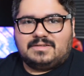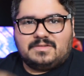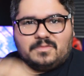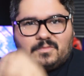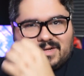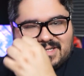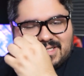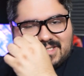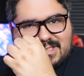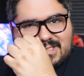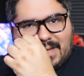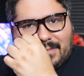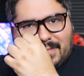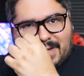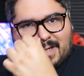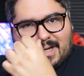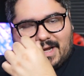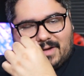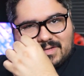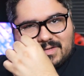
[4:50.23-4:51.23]
which, I
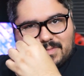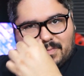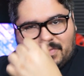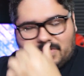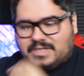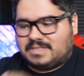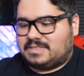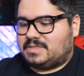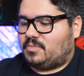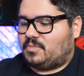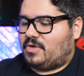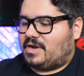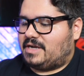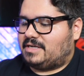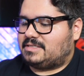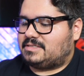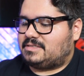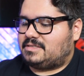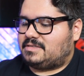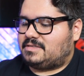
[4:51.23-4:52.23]
mean, I was pretty
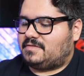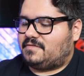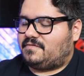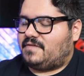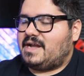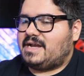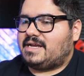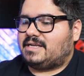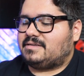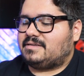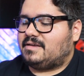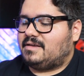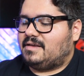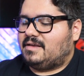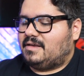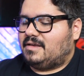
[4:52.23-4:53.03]
surprised to find.